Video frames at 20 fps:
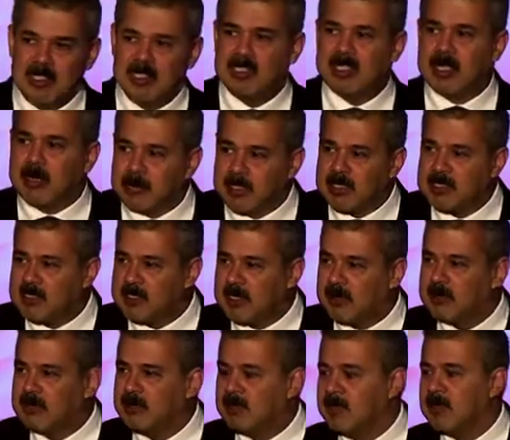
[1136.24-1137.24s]

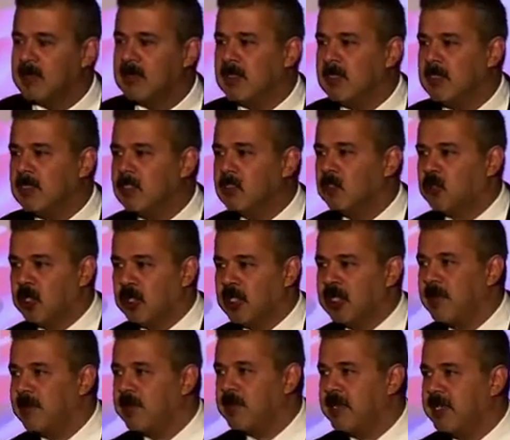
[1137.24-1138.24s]
troublesome to your
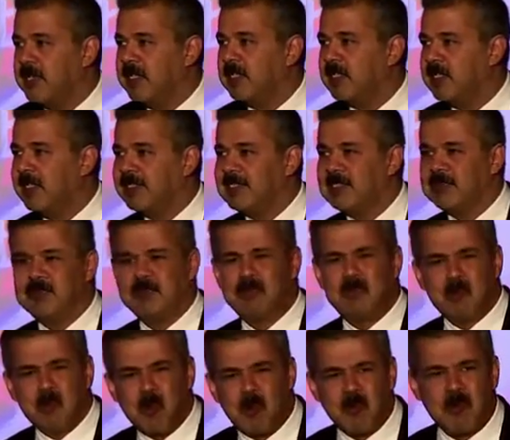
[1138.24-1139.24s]
company. It's
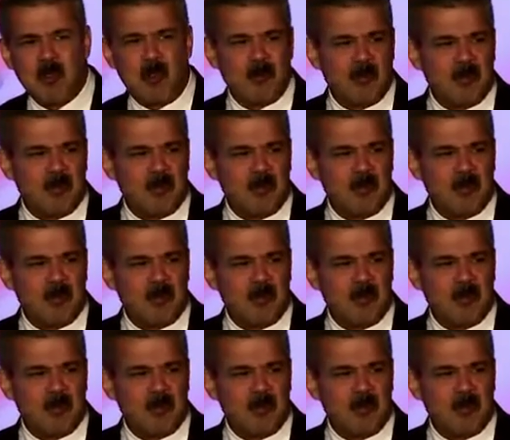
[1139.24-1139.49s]
prone